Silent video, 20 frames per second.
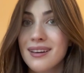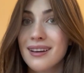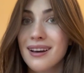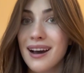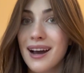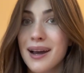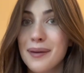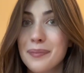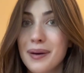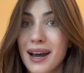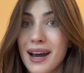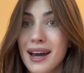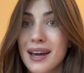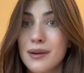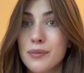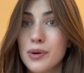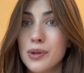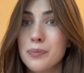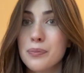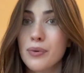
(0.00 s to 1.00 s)

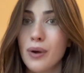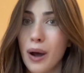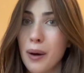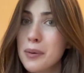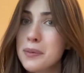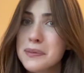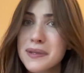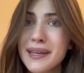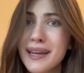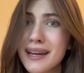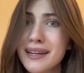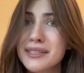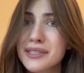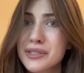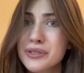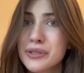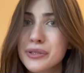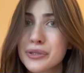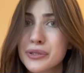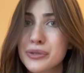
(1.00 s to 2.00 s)
iPad with probably
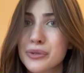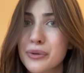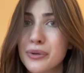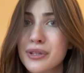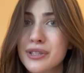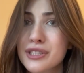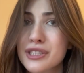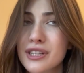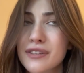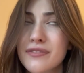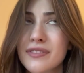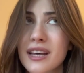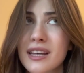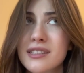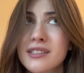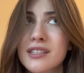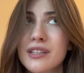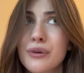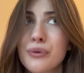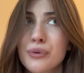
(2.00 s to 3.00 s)
extra storage, if
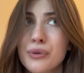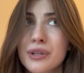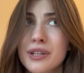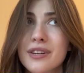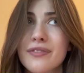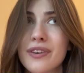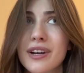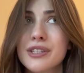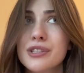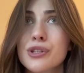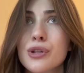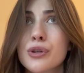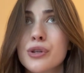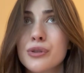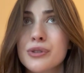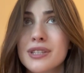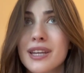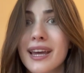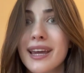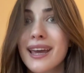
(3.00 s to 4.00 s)
that's the only device you're
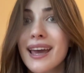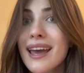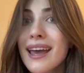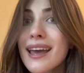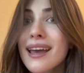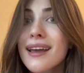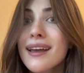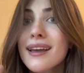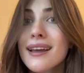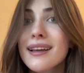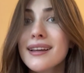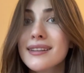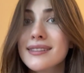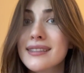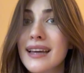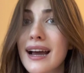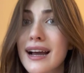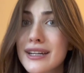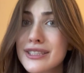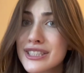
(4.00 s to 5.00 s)
using, it is
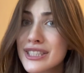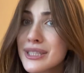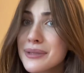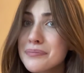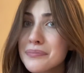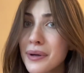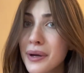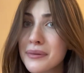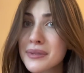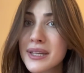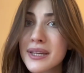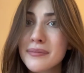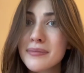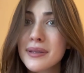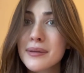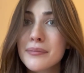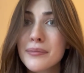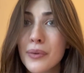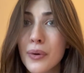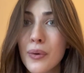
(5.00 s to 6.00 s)
actually probably gonna
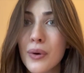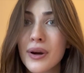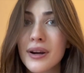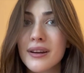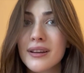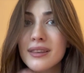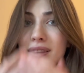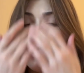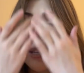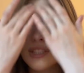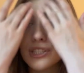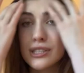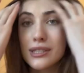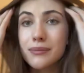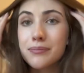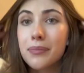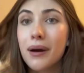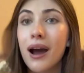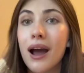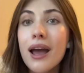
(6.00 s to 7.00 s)
be more than
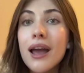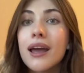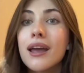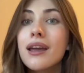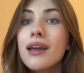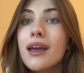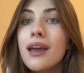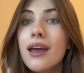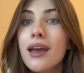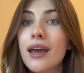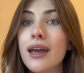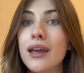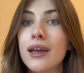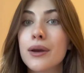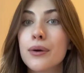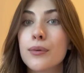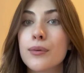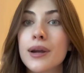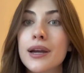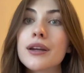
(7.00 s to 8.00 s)
just buying a
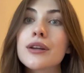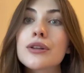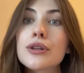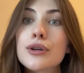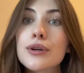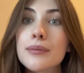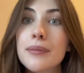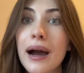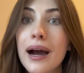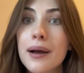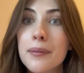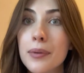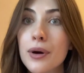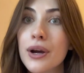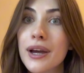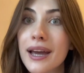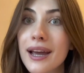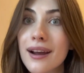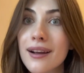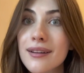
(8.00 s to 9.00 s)
regular
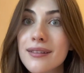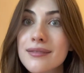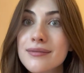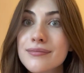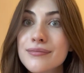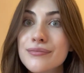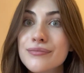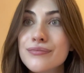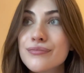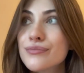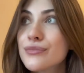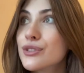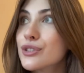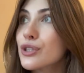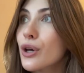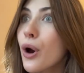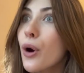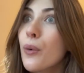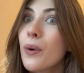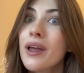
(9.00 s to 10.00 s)
MacBook Air.
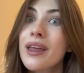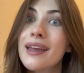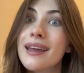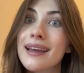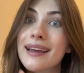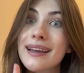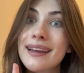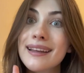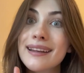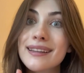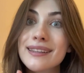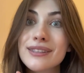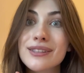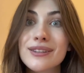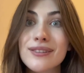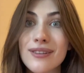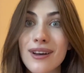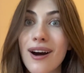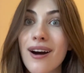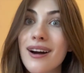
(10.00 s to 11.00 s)
So it is
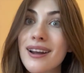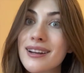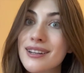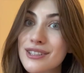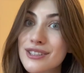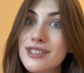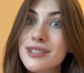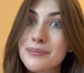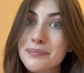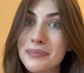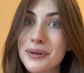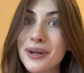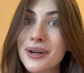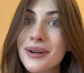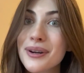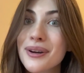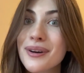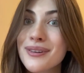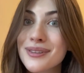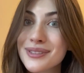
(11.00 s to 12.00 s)
not a
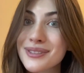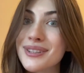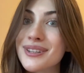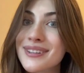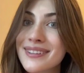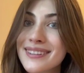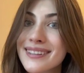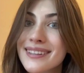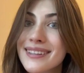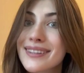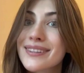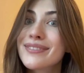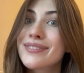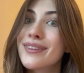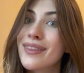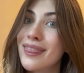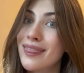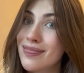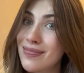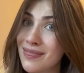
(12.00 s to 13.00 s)
cheaper alternative,
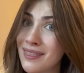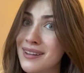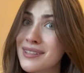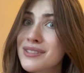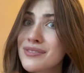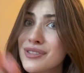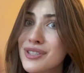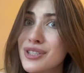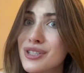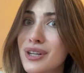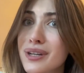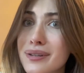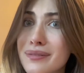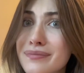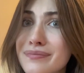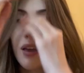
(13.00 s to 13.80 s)
that's for sure.